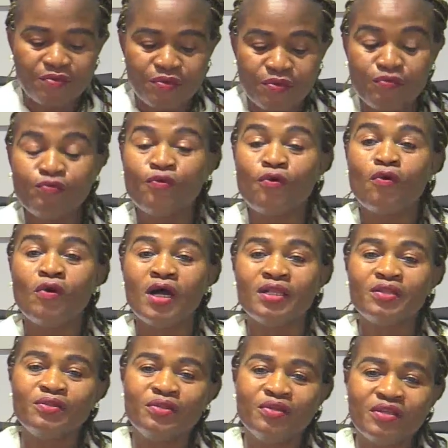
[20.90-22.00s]
for
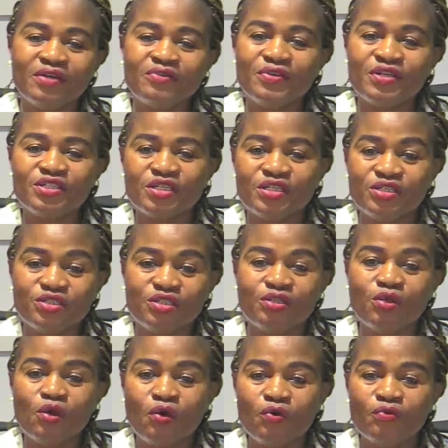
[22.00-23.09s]
another fresh edition
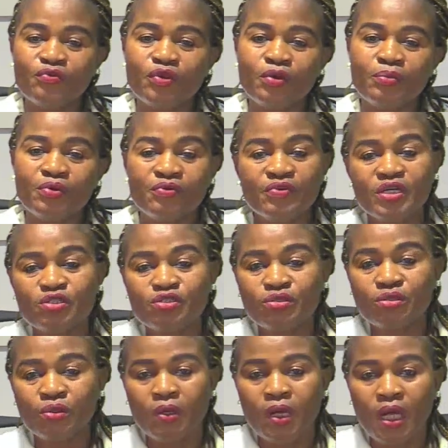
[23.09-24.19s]
of your breakfast show,
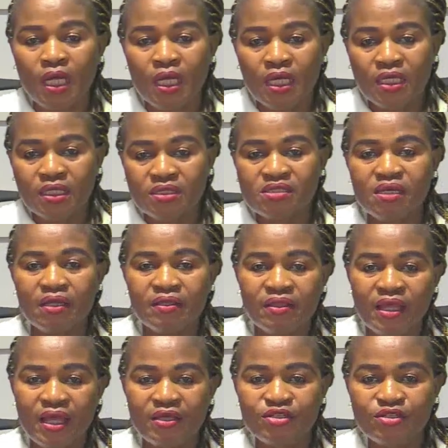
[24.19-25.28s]
Inside Nigeria.